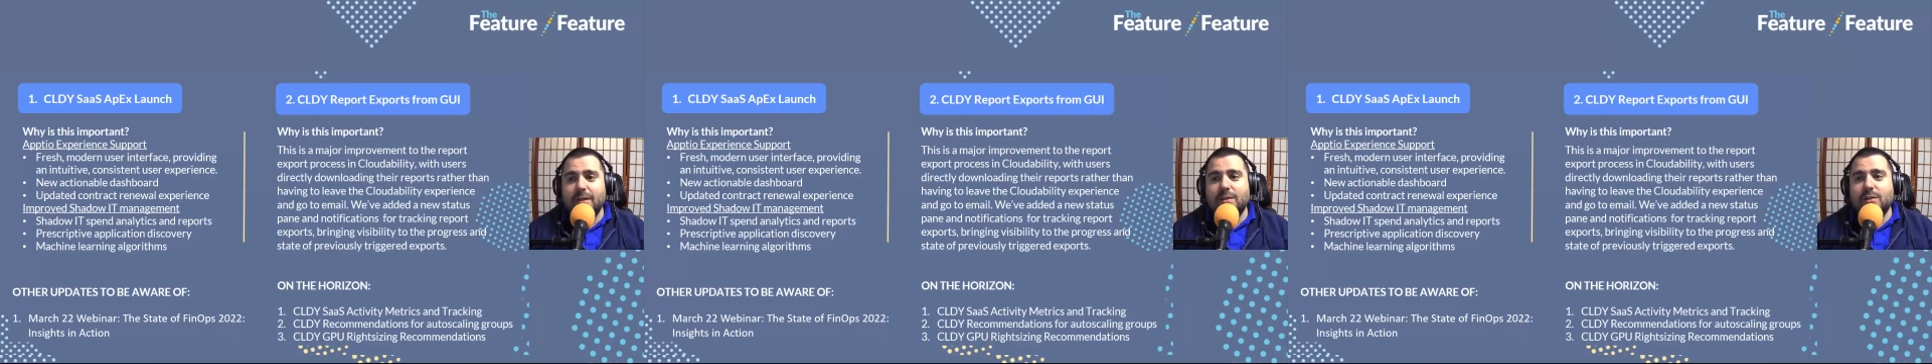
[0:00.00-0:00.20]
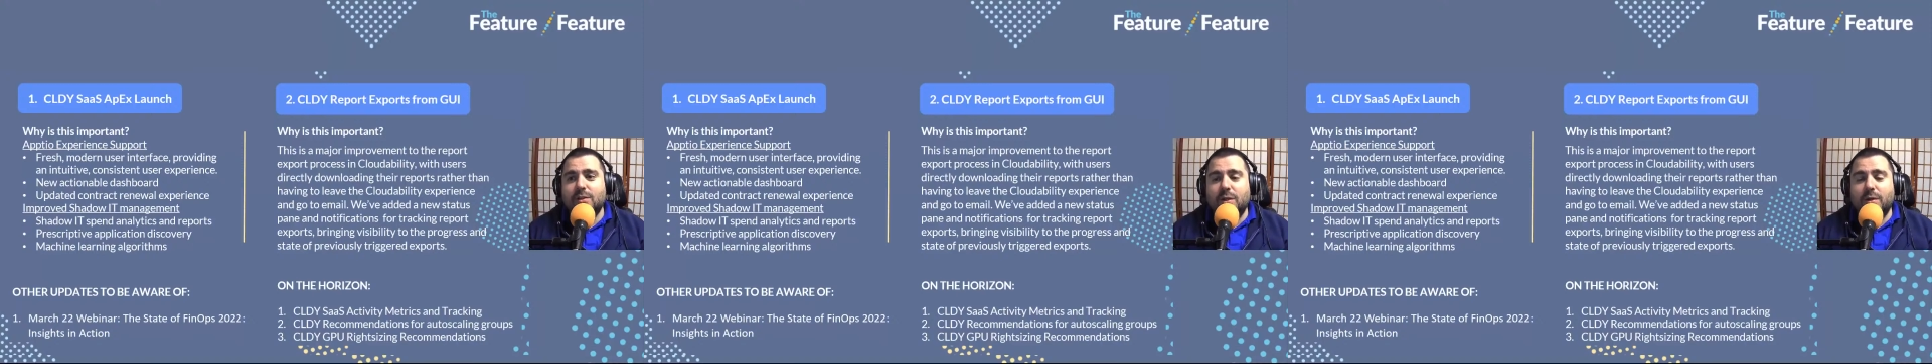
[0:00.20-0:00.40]

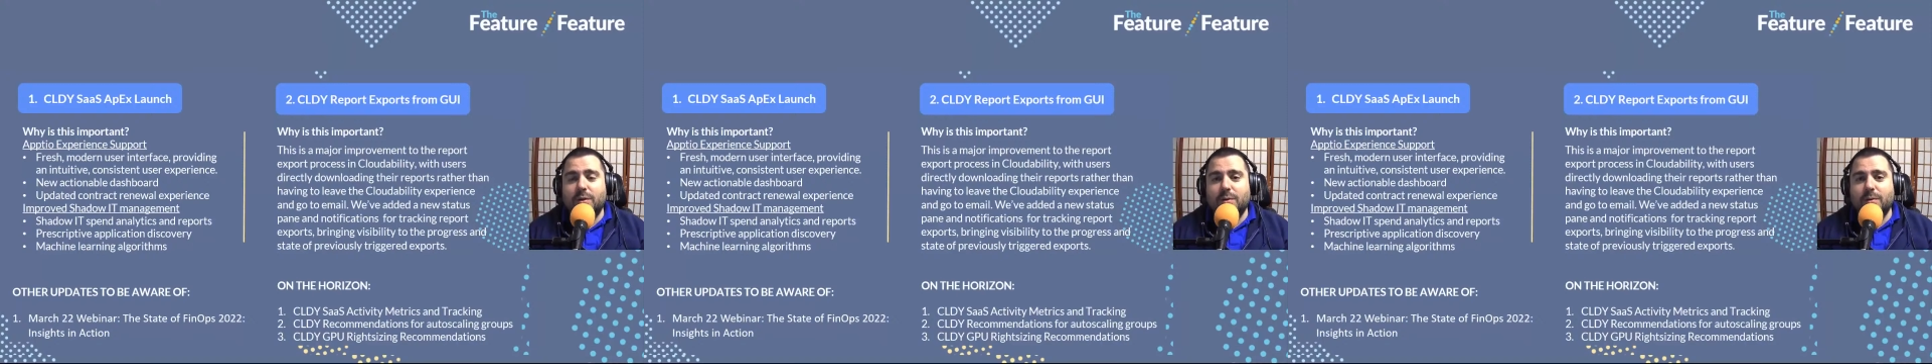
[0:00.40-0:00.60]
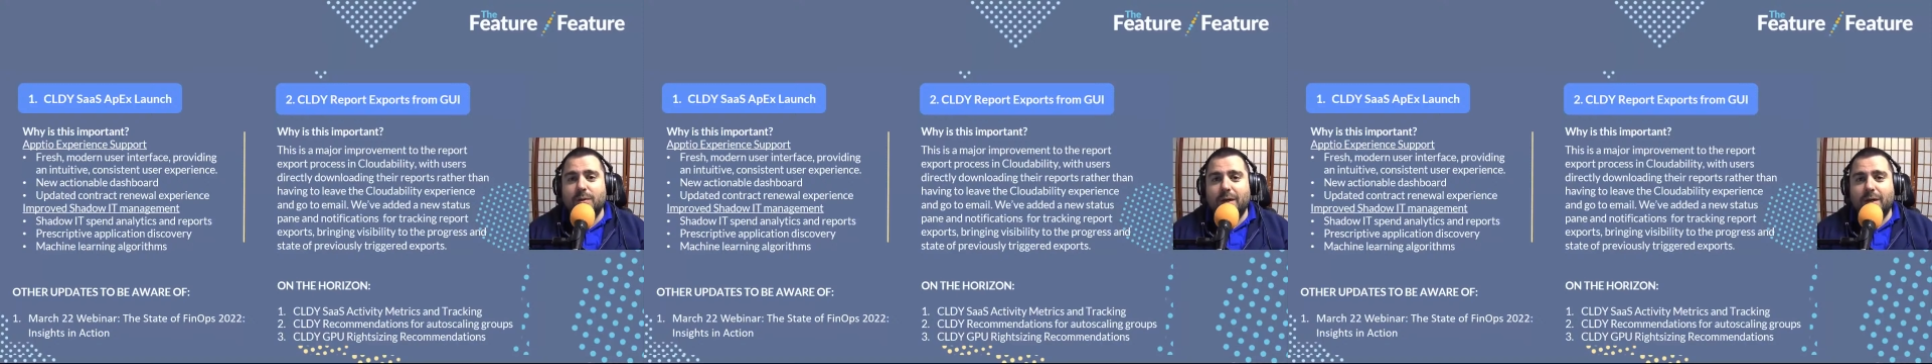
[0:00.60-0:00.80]

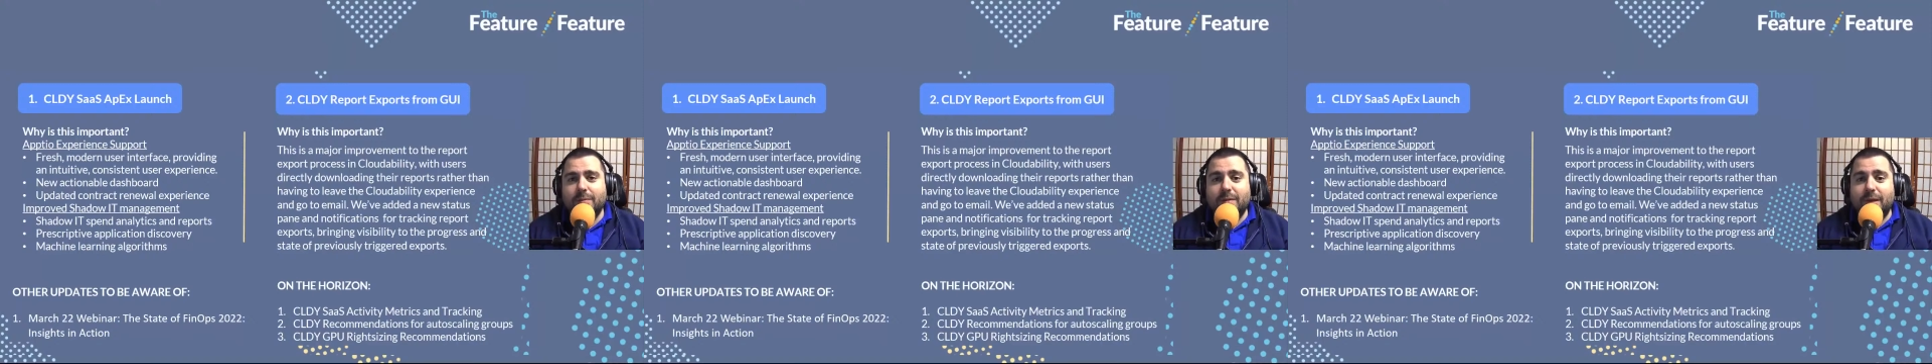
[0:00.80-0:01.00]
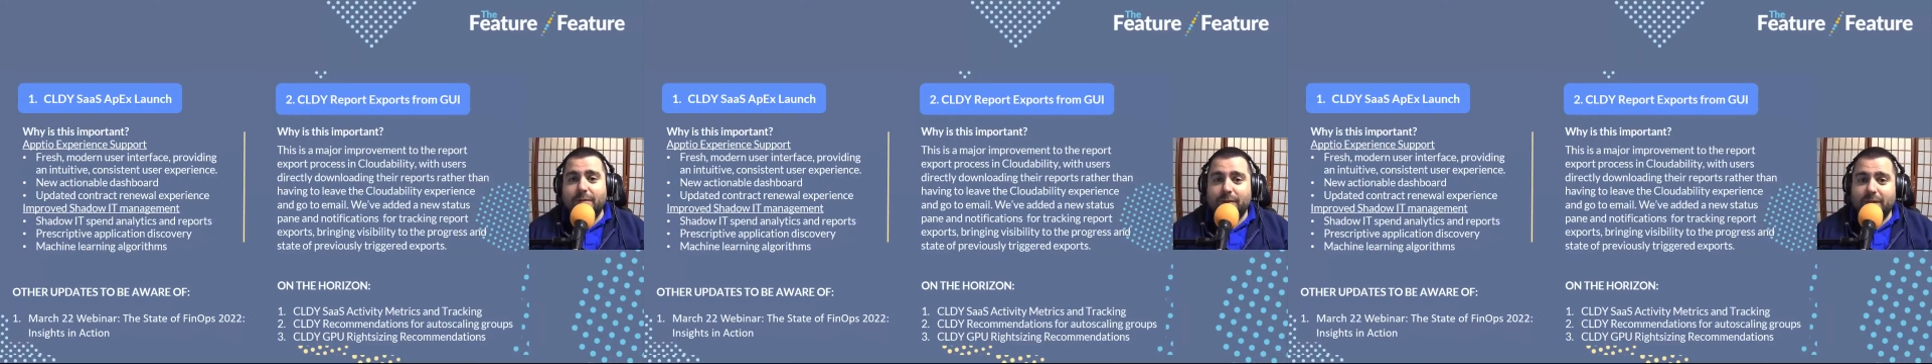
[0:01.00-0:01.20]
So
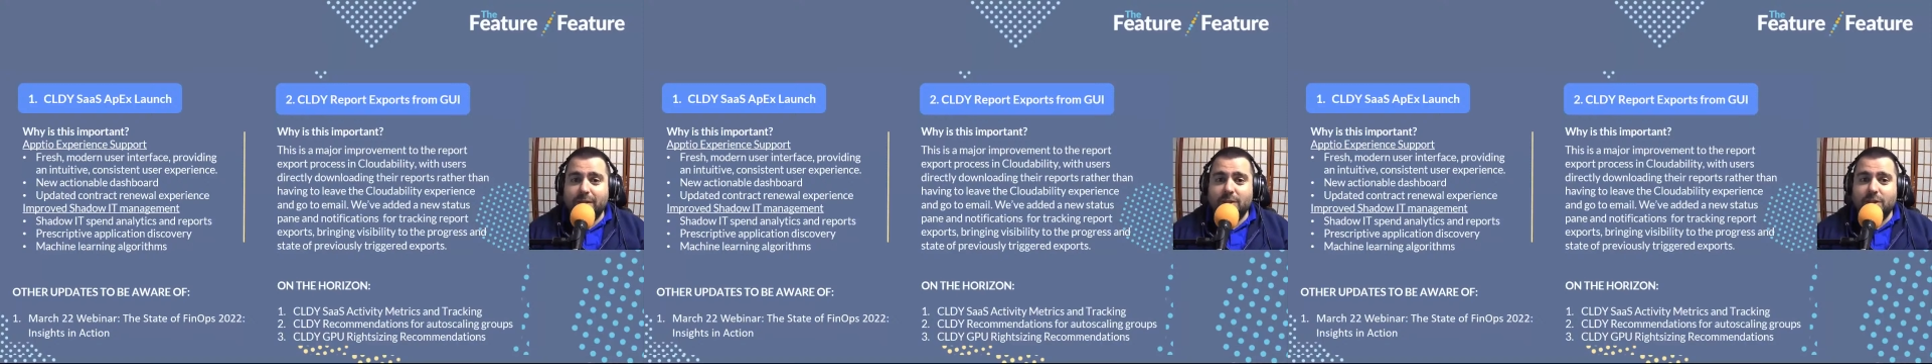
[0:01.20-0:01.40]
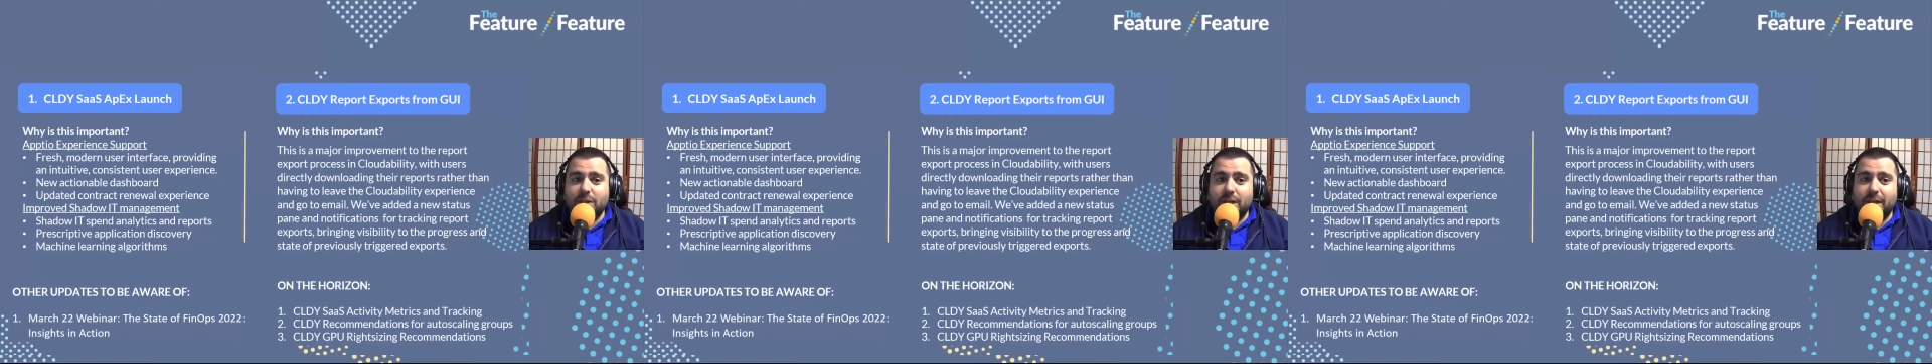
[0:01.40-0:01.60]

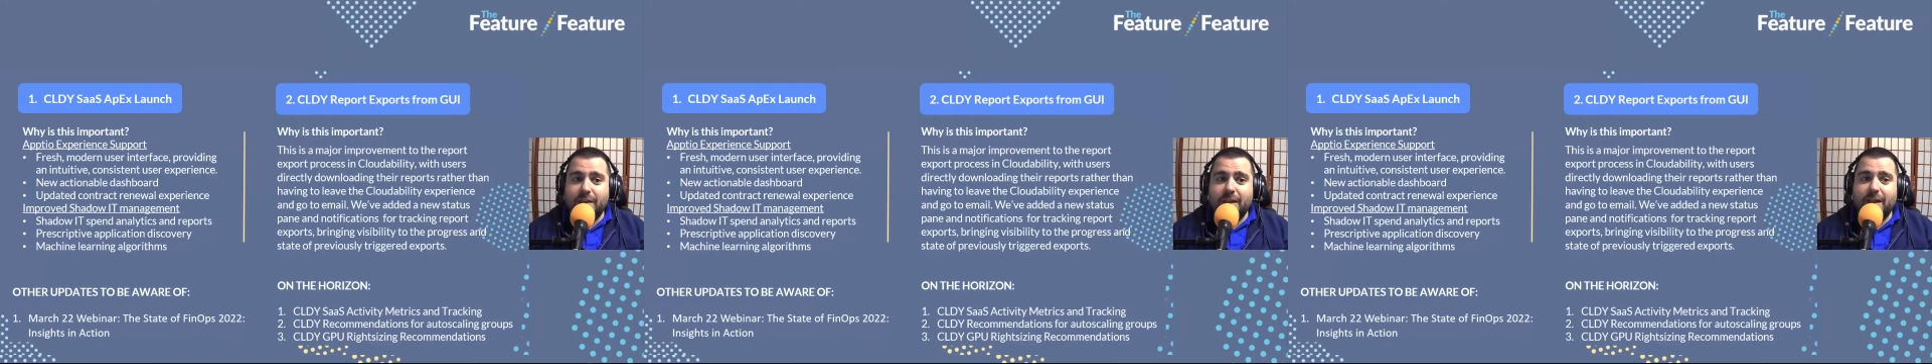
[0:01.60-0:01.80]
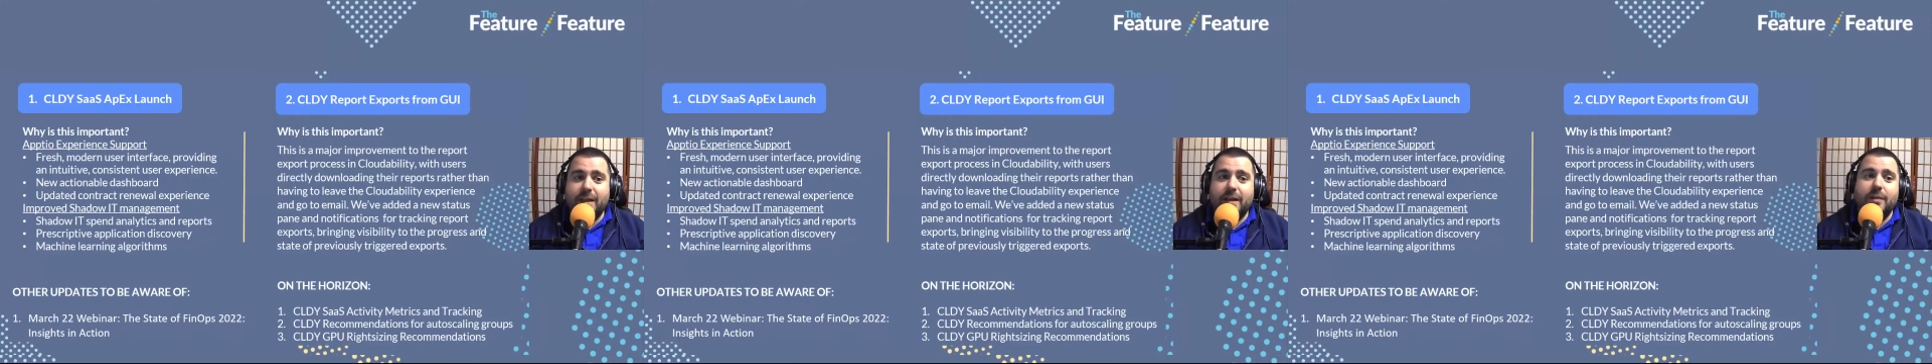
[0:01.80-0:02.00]
definitely check
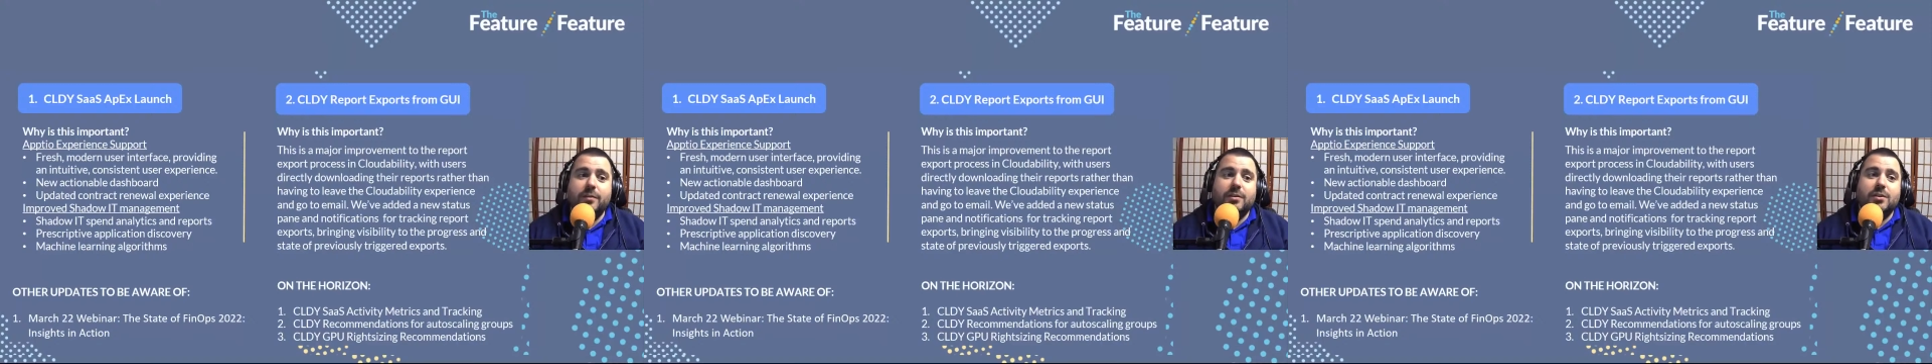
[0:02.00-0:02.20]
that out.